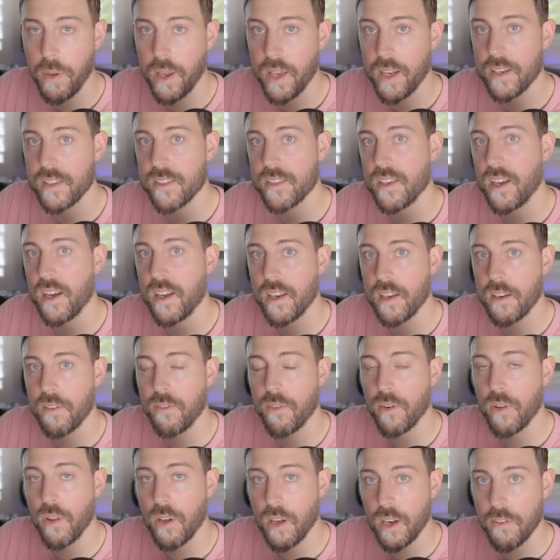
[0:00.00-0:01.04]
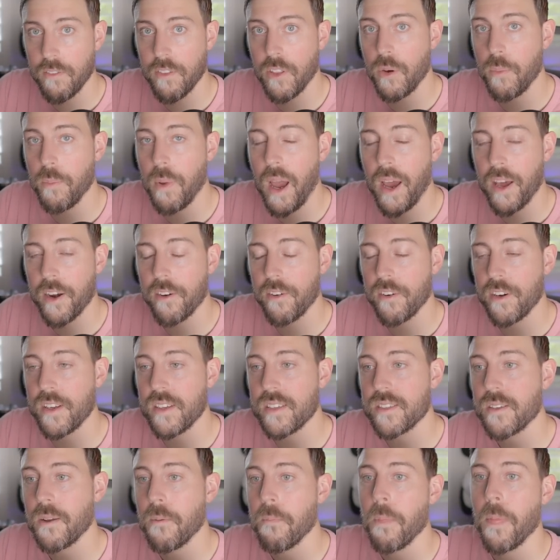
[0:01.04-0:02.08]
Panasonic for a lot of their
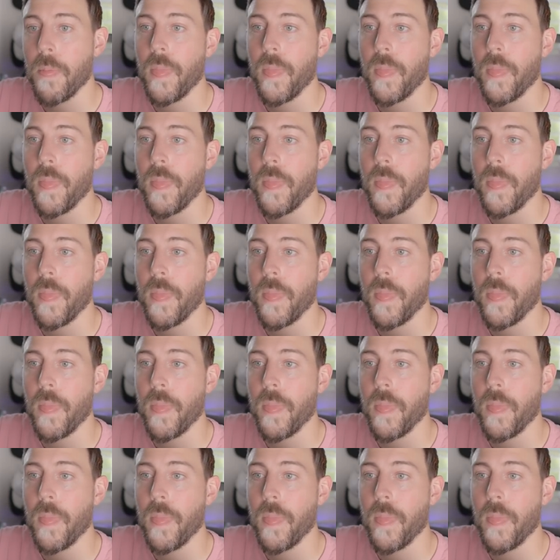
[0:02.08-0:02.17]
batteries.